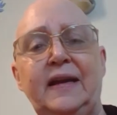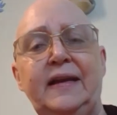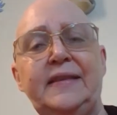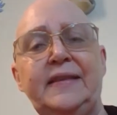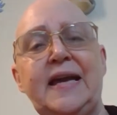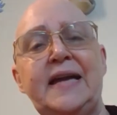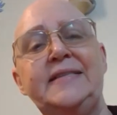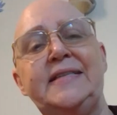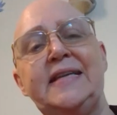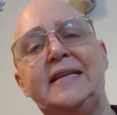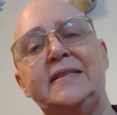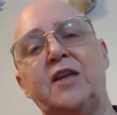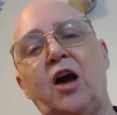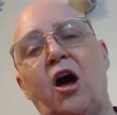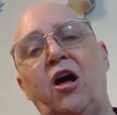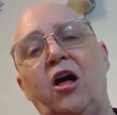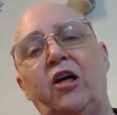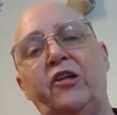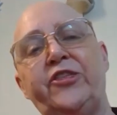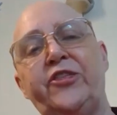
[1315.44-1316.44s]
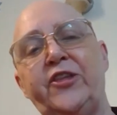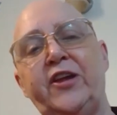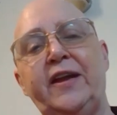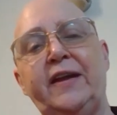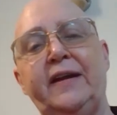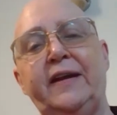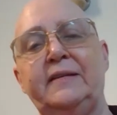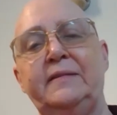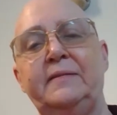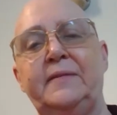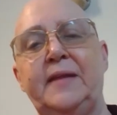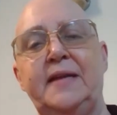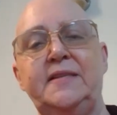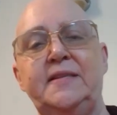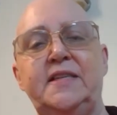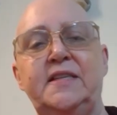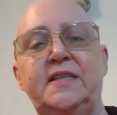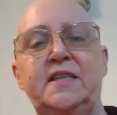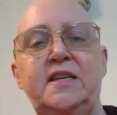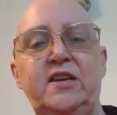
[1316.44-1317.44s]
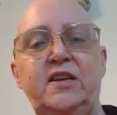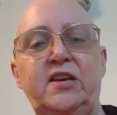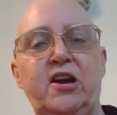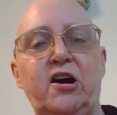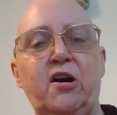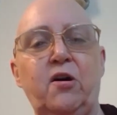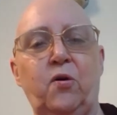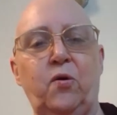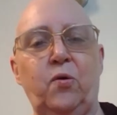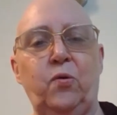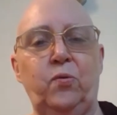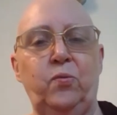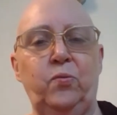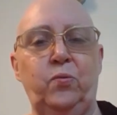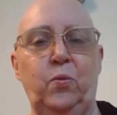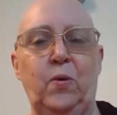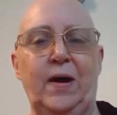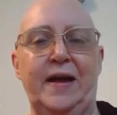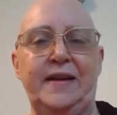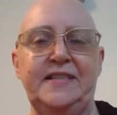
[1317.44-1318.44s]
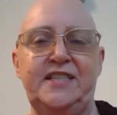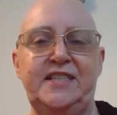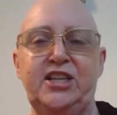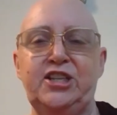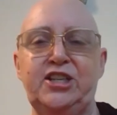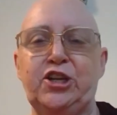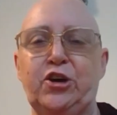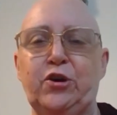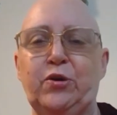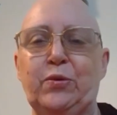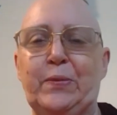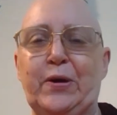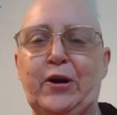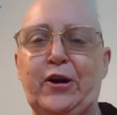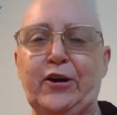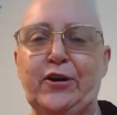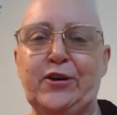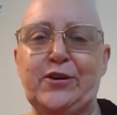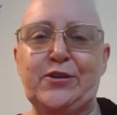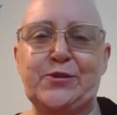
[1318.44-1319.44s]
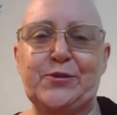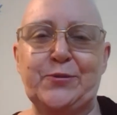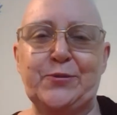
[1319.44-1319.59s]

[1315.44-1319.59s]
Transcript: They did the whole thing. They didn't know what ditto marks